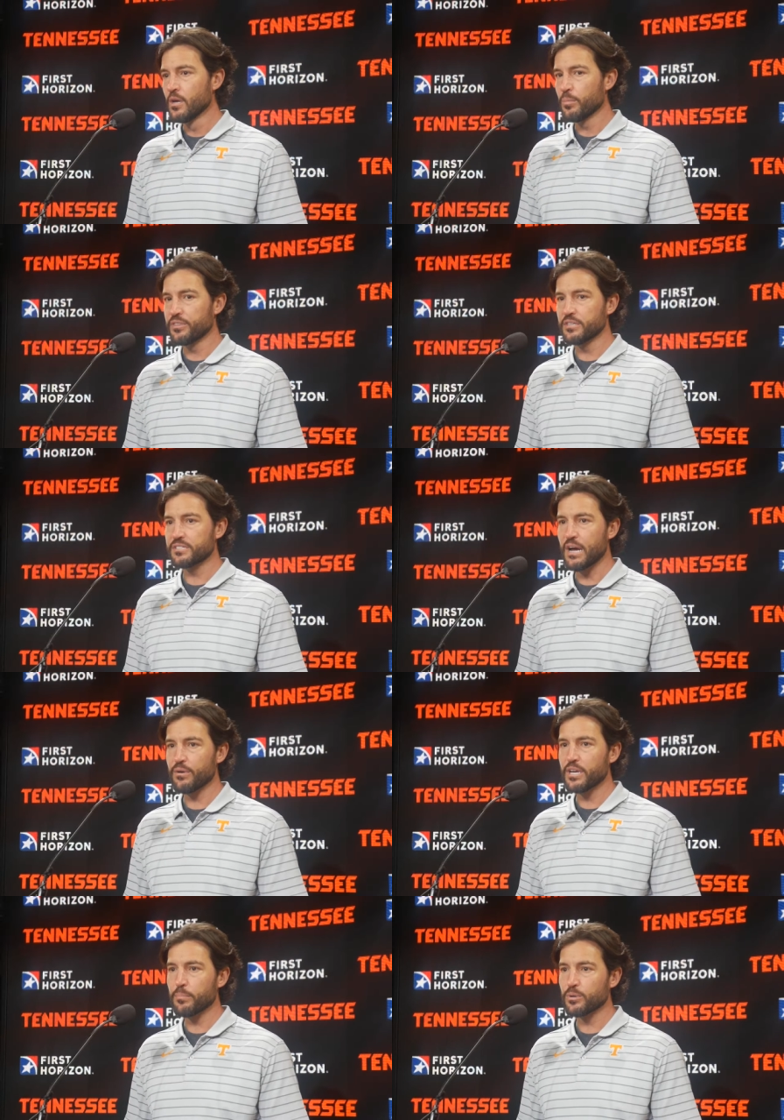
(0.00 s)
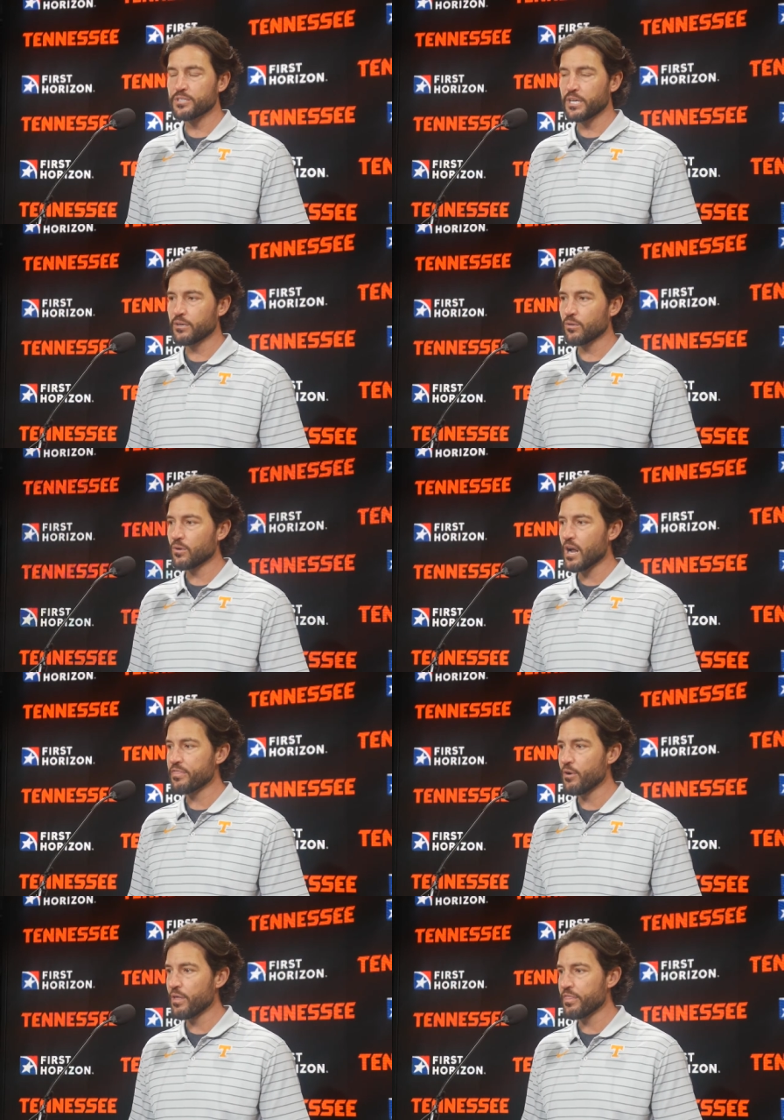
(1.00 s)
But this outing in particular, I
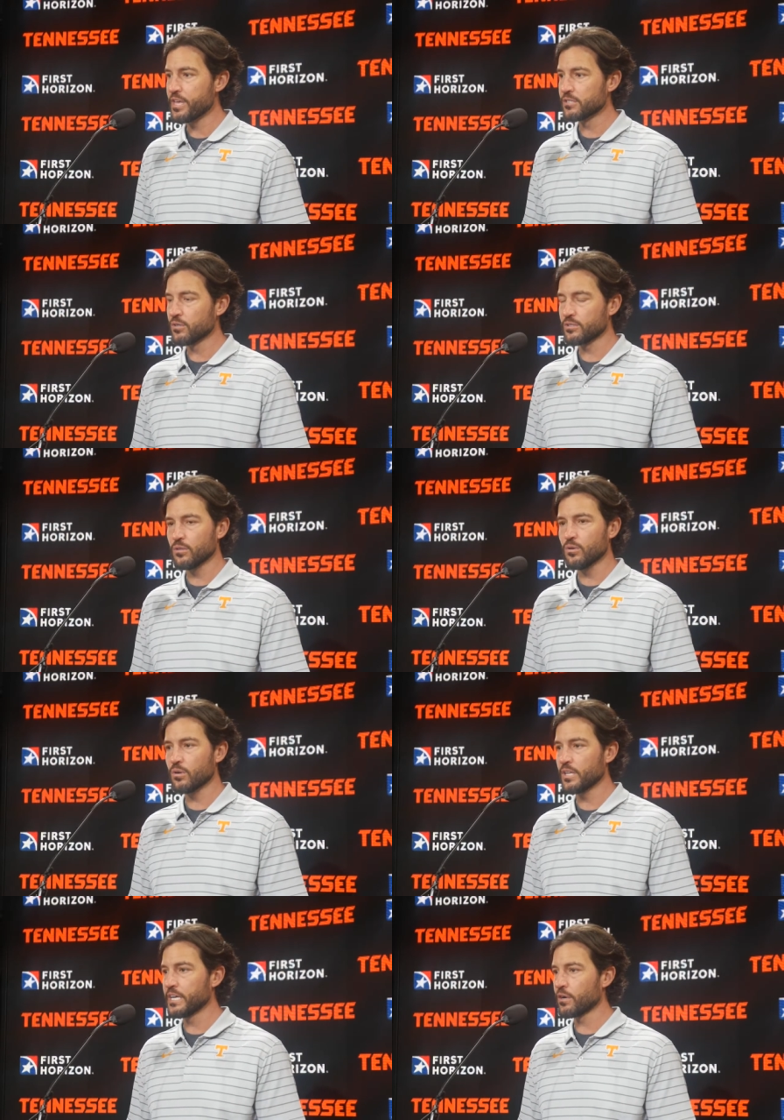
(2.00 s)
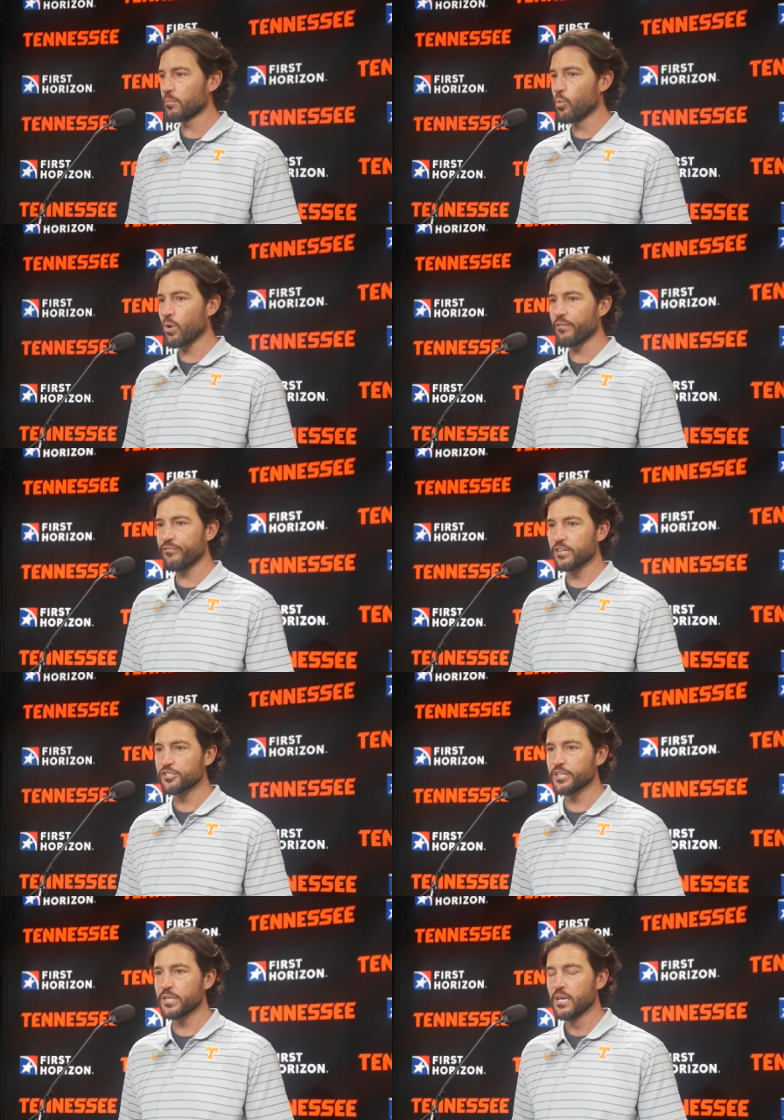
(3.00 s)
thought things looked a little cleaner, more
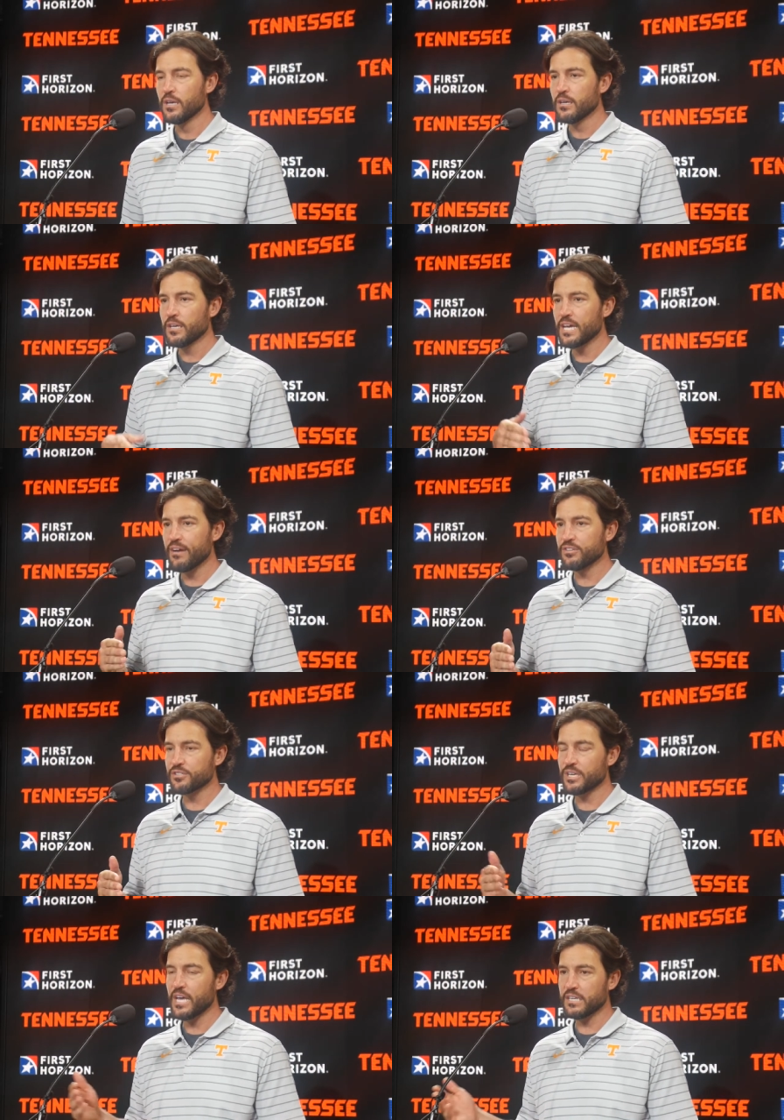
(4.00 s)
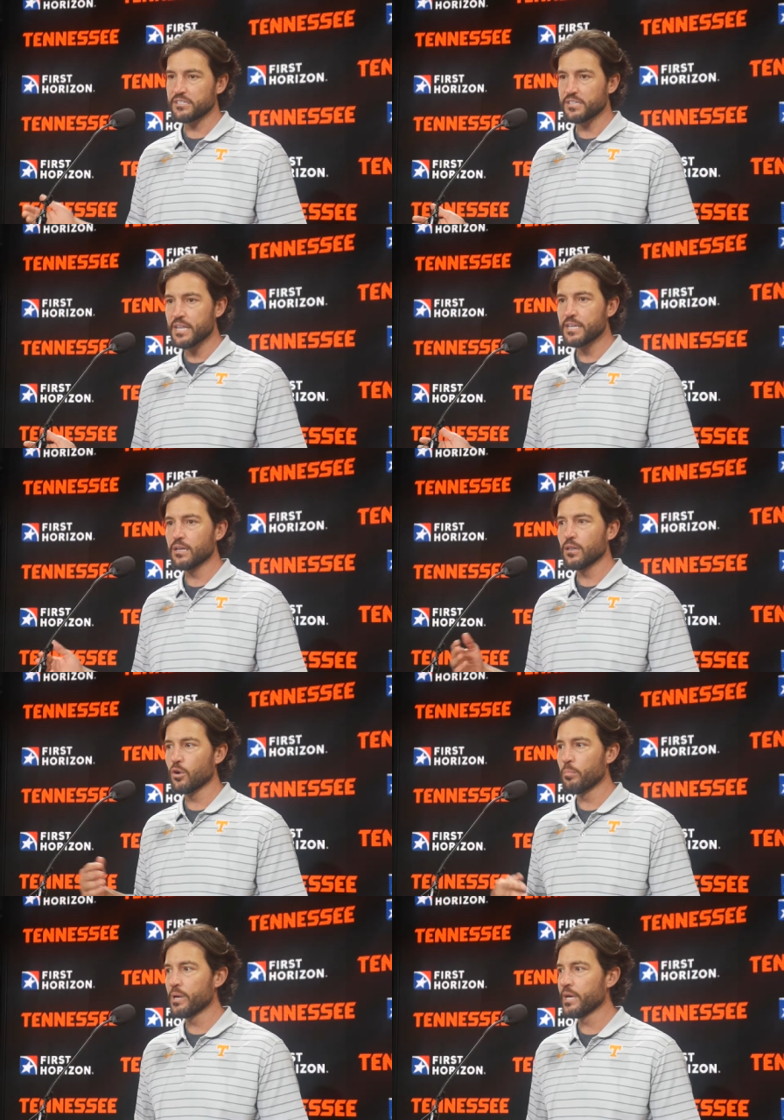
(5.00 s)
efficient. He obviously got extended a
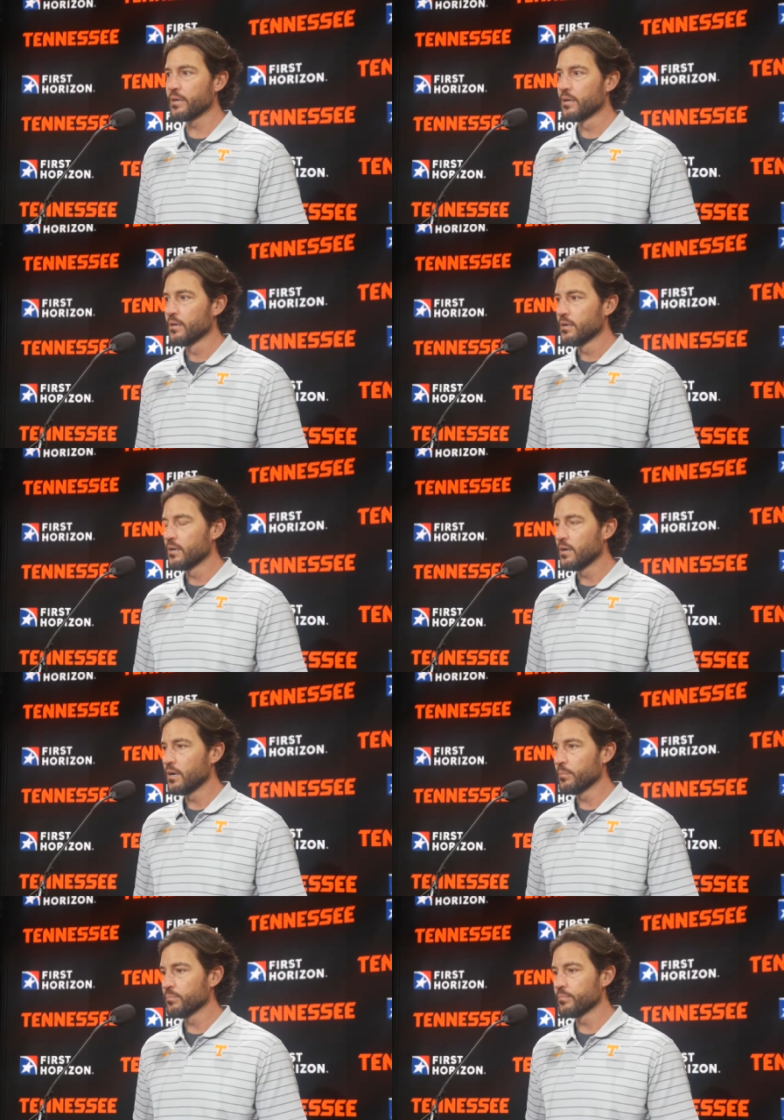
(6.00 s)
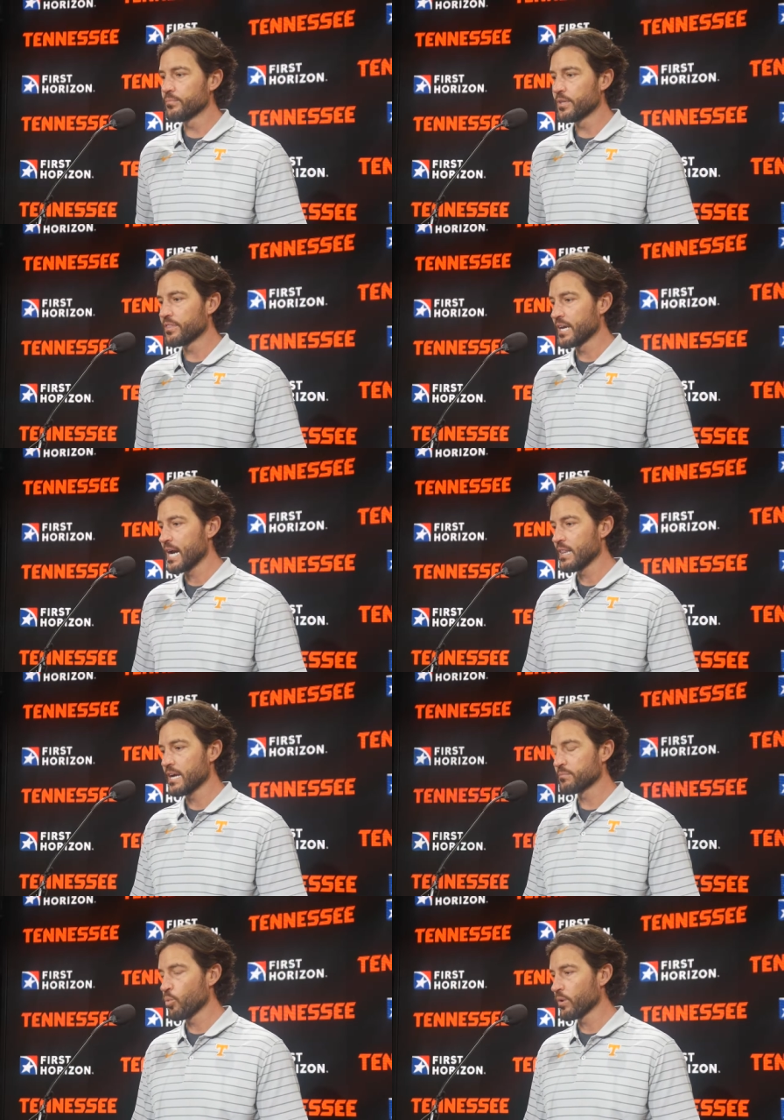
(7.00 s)
little bit. The thing I
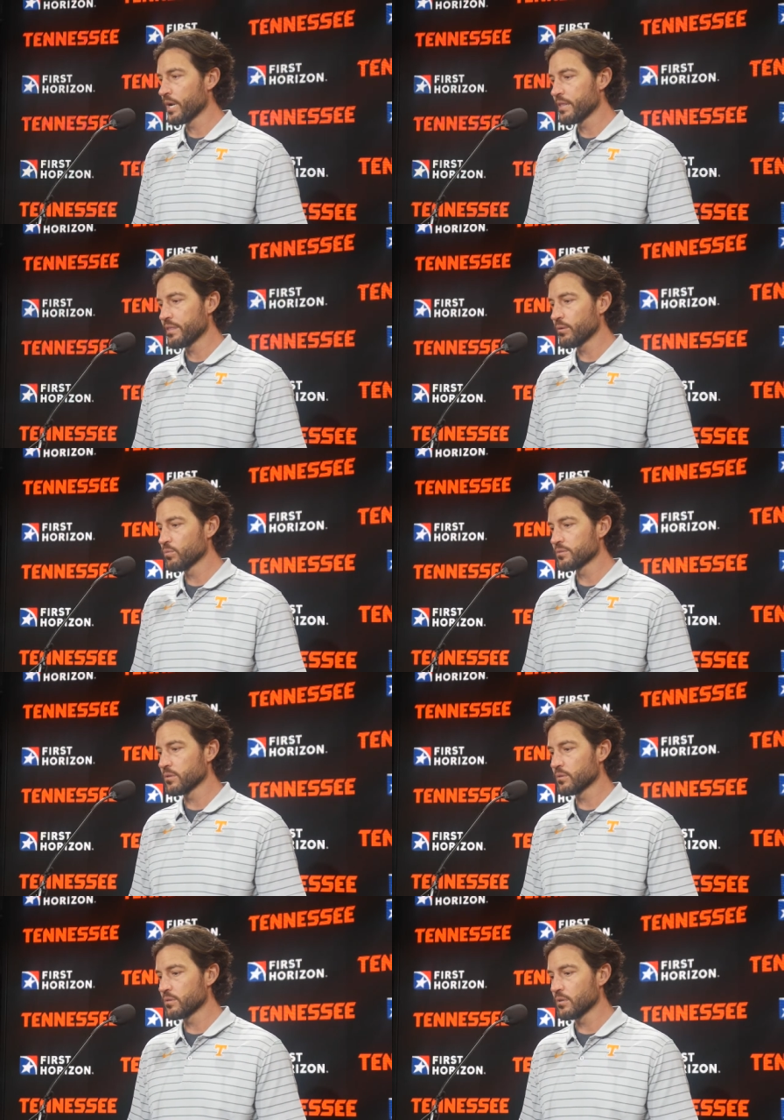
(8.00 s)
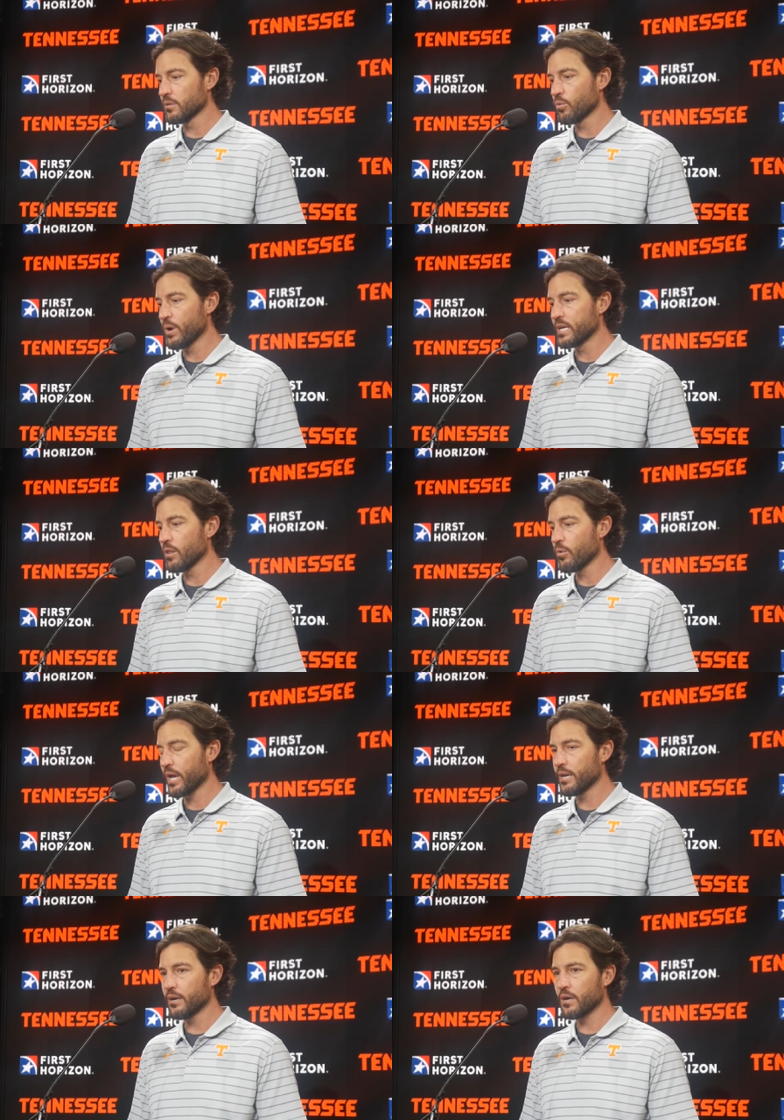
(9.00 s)
liked more than anything was the way he
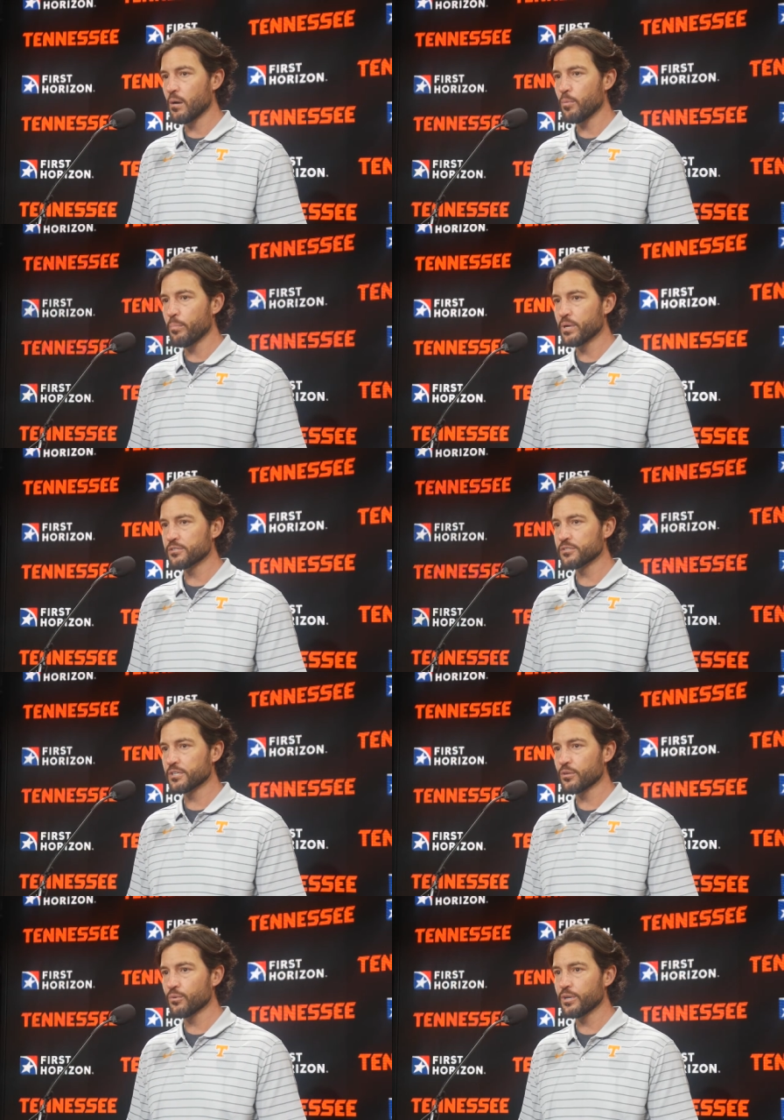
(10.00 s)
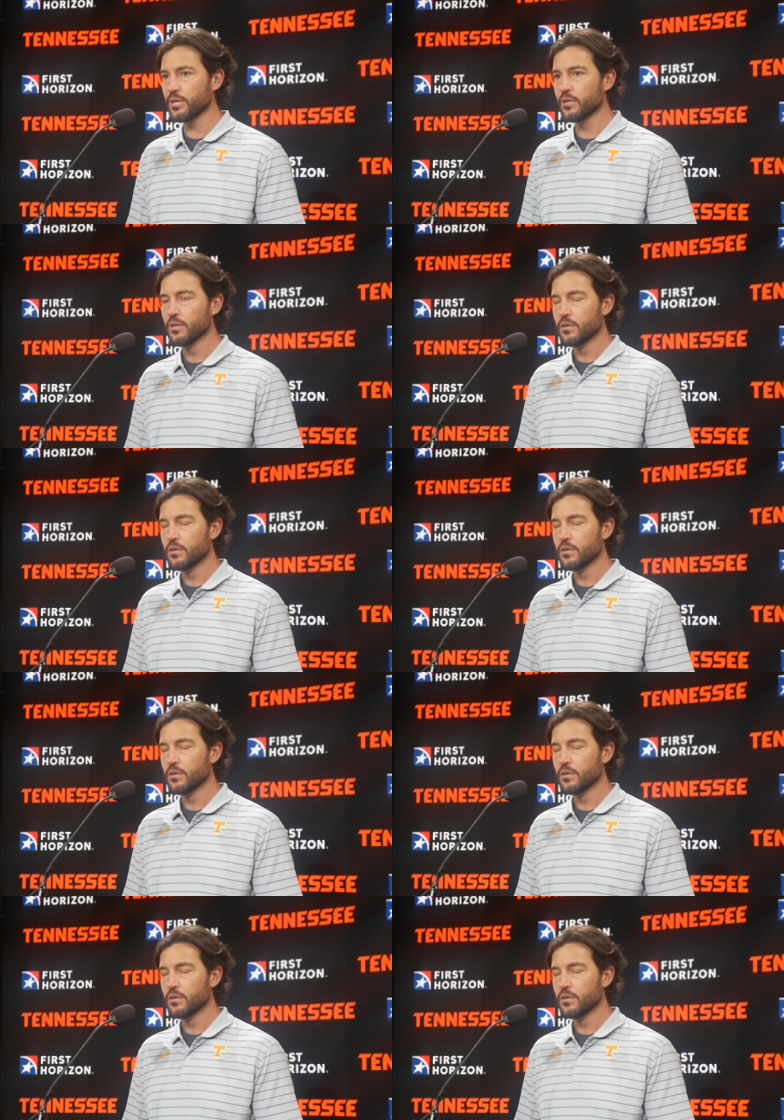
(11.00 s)
located a couple pitches, including